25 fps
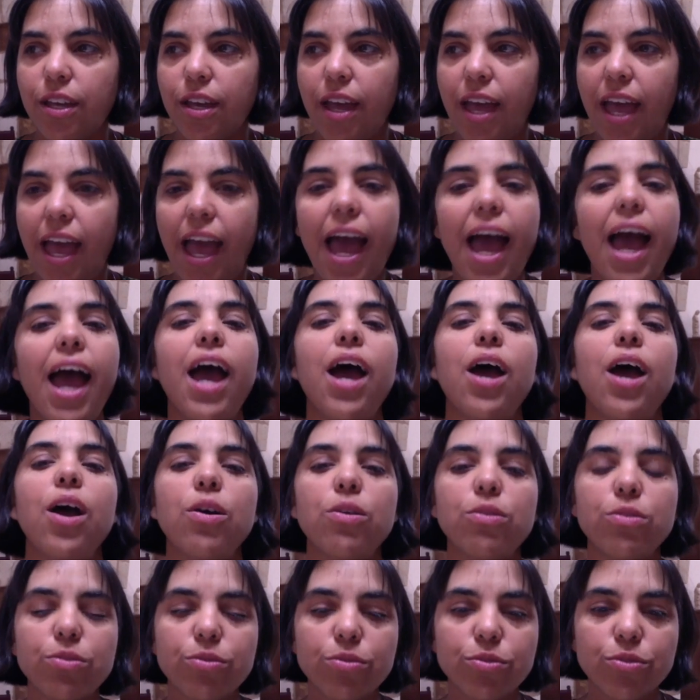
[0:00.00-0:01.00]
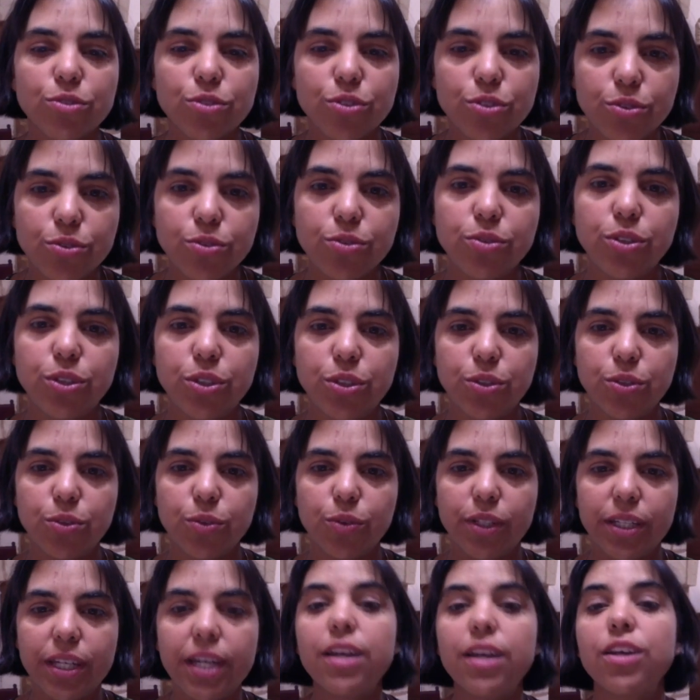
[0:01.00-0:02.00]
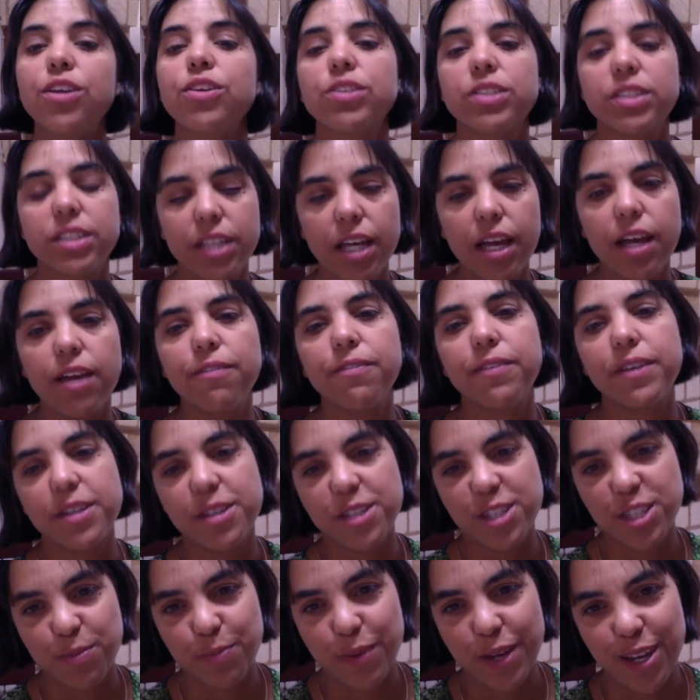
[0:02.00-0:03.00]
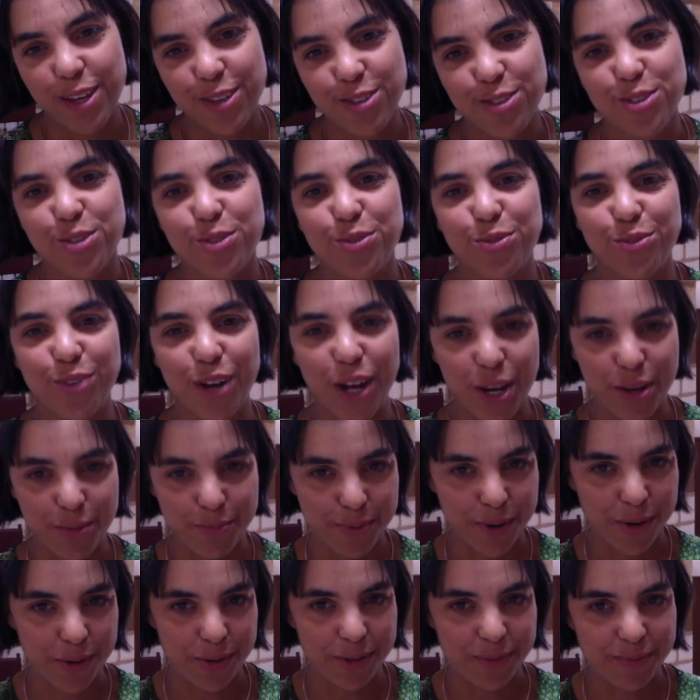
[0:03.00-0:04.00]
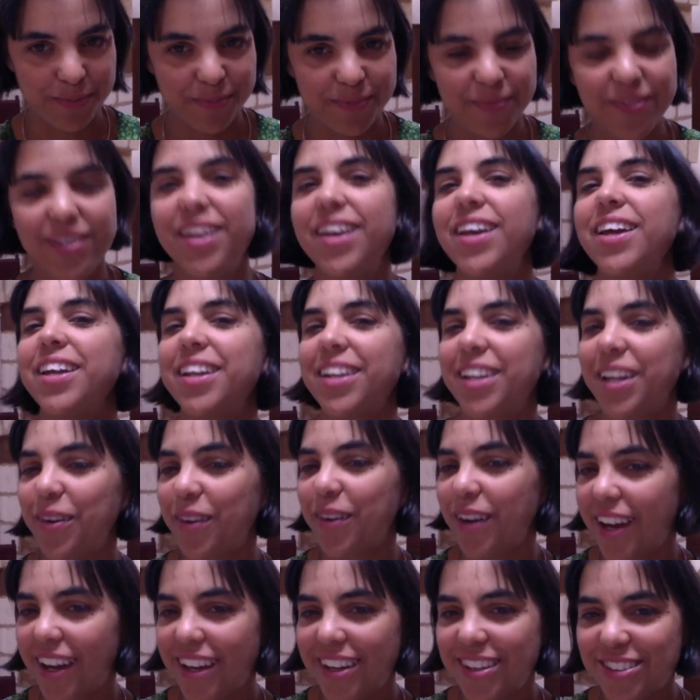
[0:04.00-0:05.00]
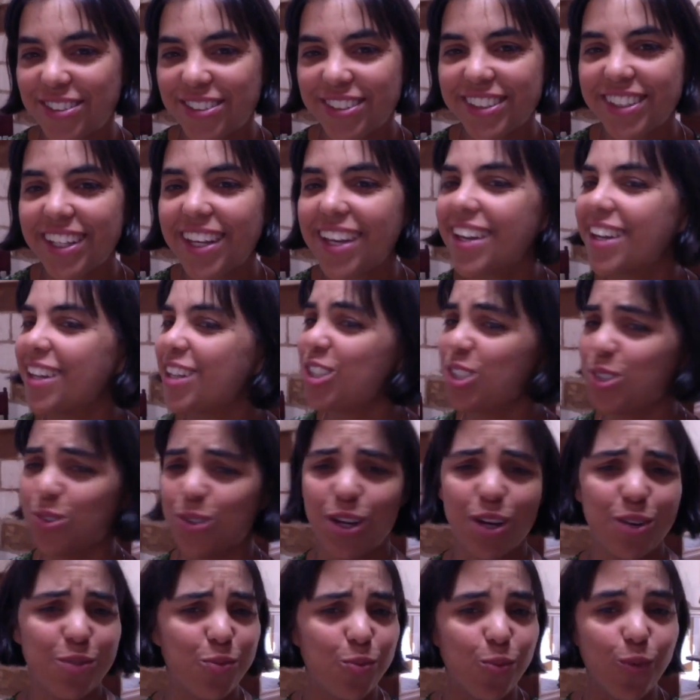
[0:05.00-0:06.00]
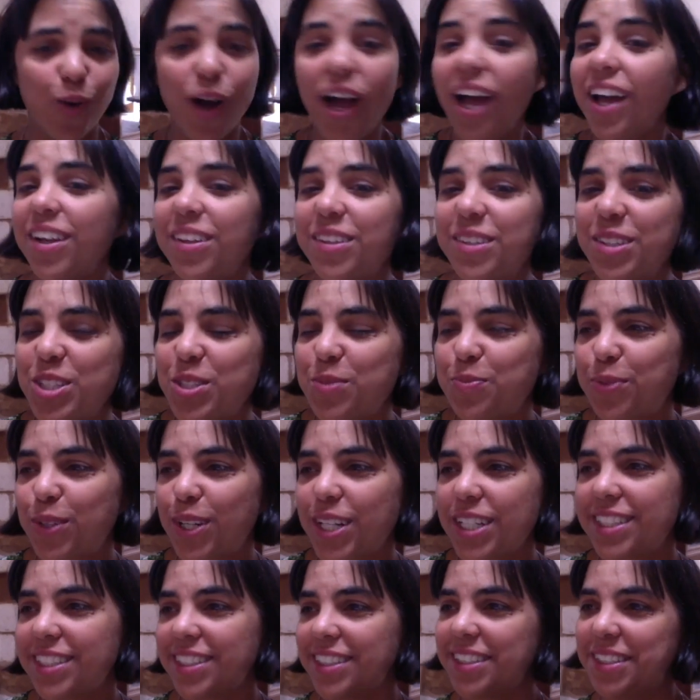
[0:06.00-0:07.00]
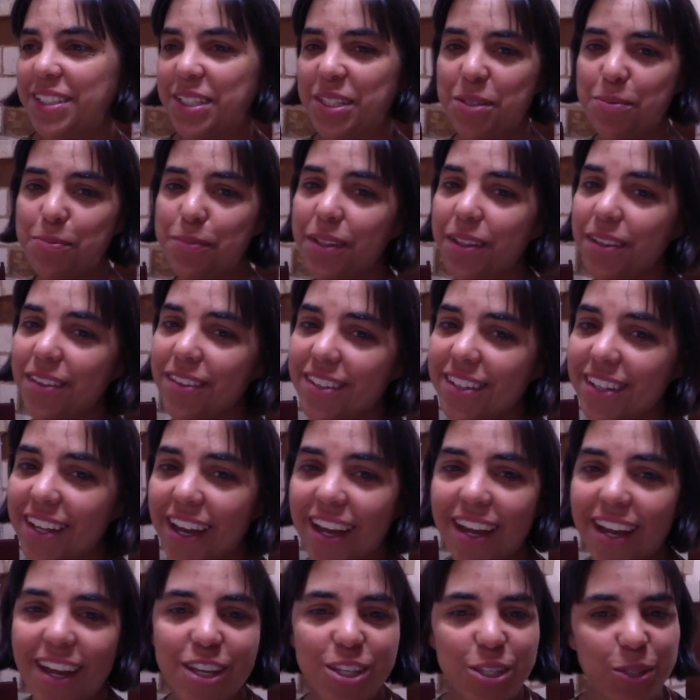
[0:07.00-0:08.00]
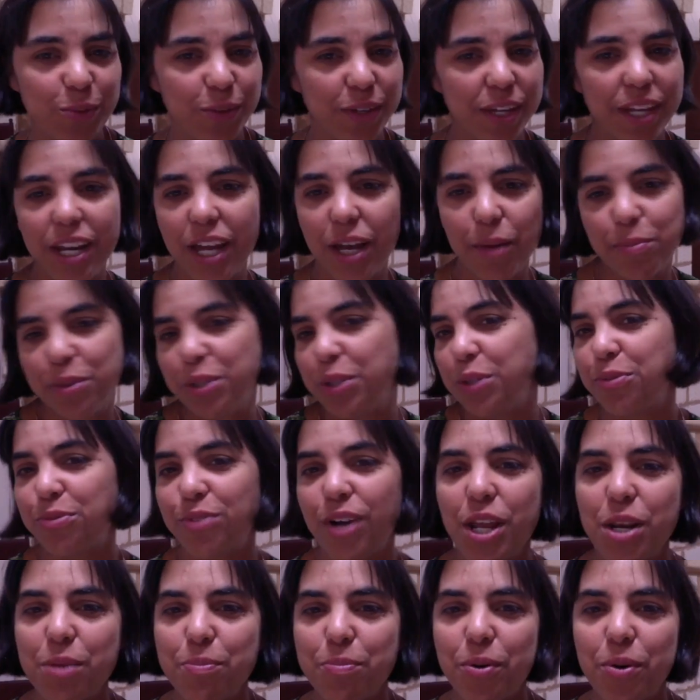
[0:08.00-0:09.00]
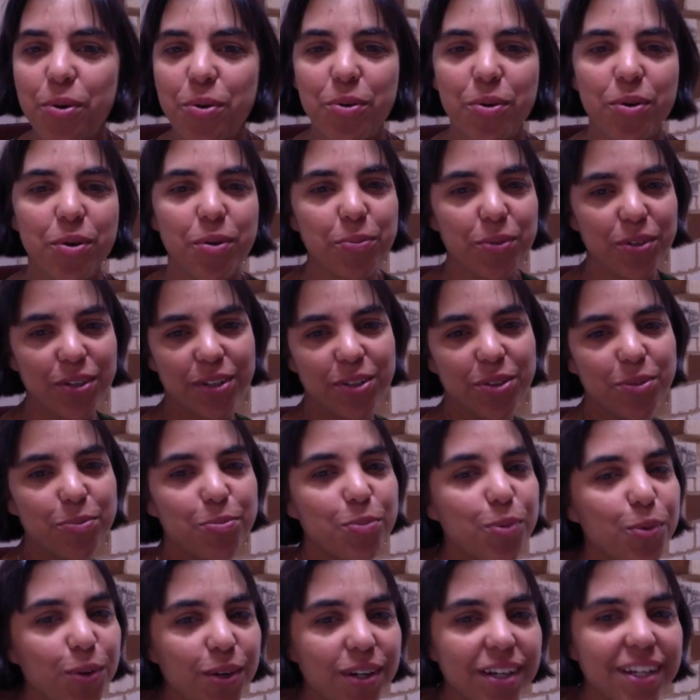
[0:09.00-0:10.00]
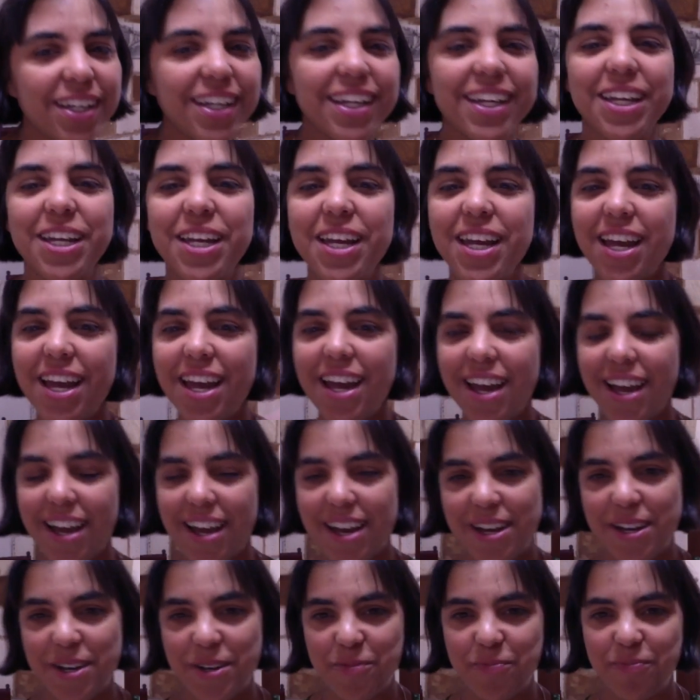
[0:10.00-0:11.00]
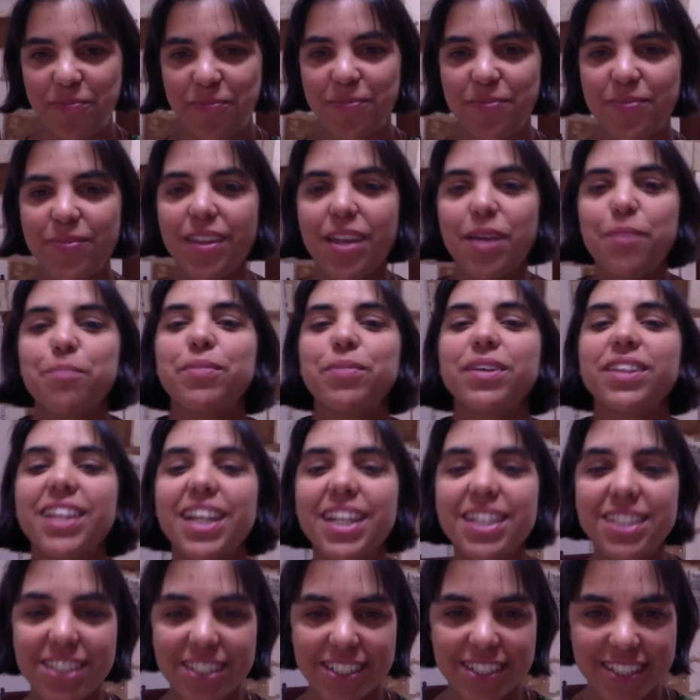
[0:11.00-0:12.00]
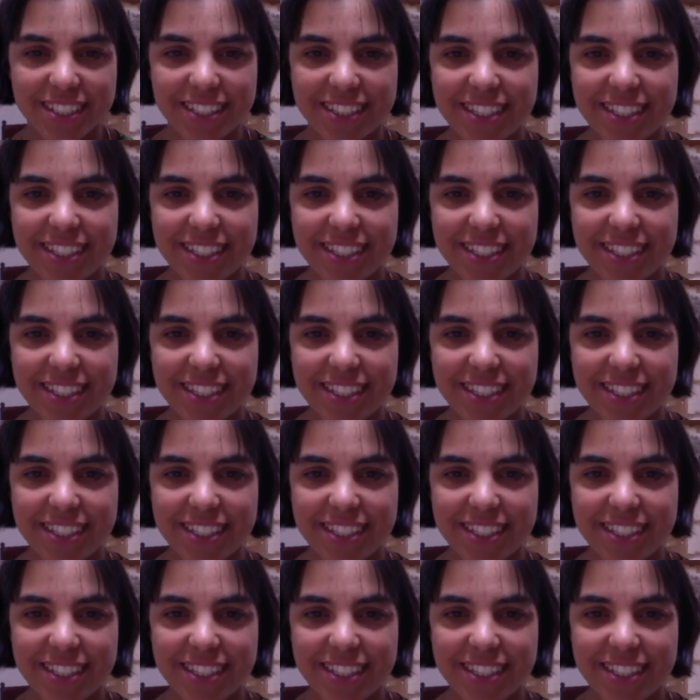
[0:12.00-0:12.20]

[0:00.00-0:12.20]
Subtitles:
how do you get yourself in a space to write a poem? Now, I understand you have wild inspiration in the middle of the night, and you get up and you write a poem, or in the morning. But let's just